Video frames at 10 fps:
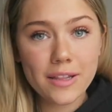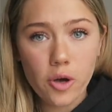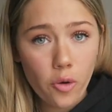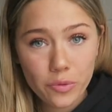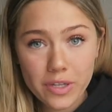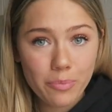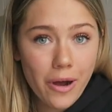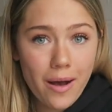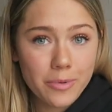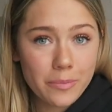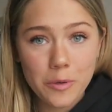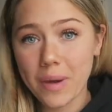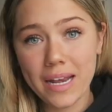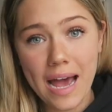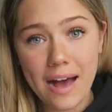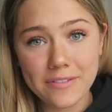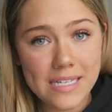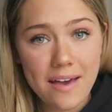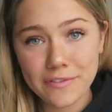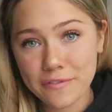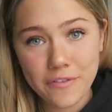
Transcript: The only problem you might have is having